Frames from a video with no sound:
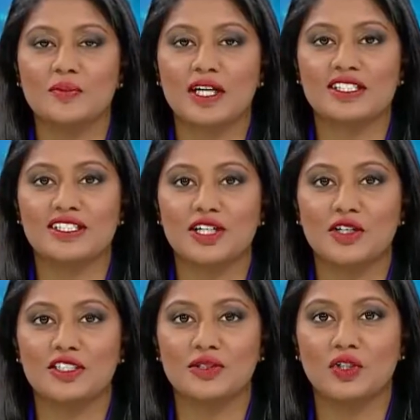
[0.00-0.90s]
to
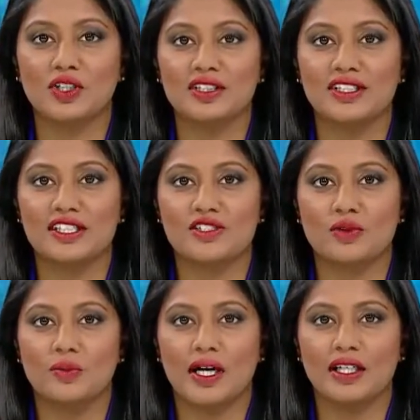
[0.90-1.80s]
TRT World. Here's a
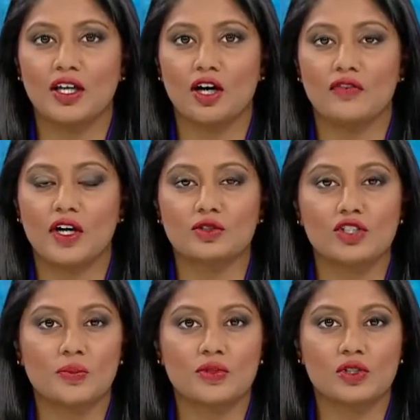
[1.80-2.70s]
reminder of our
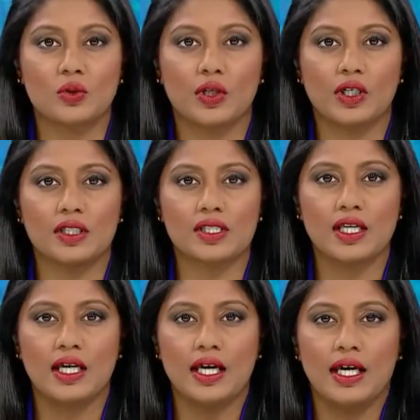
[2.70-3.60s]
top stories.
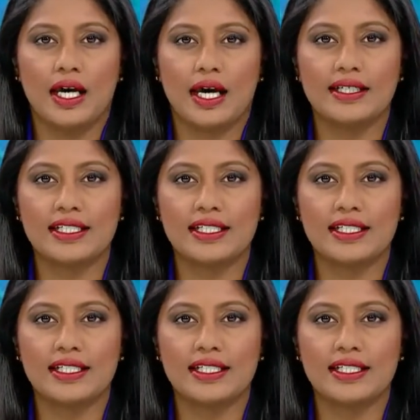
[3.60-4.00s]
At least